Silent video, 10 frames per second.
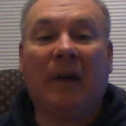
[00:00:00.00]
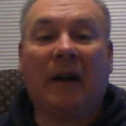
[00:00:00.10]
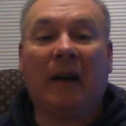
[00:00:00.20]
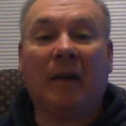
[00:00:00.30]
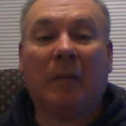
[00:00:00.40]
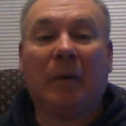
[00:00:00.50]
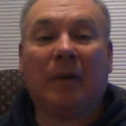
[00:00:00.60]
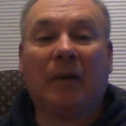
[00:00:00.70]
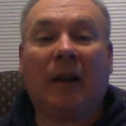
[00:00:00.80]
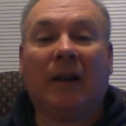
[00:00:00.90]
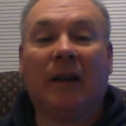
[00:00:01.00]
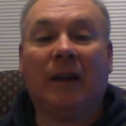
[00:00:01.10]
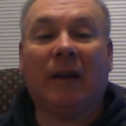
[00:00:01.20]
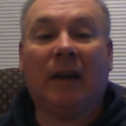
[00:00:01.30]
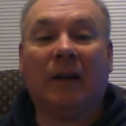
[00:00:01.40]
I got a pretty solid
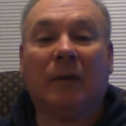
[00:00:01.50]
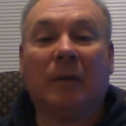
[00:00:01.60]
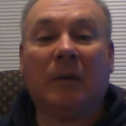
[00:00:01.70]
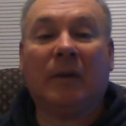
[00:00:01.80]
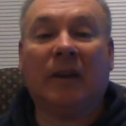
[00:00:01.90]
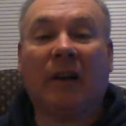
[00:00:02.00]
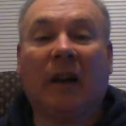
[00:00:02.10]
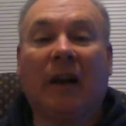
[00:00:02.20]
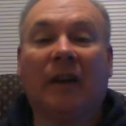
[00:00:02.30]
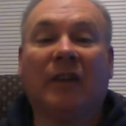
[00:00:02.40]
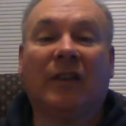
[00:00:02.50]
head nods when we were in class,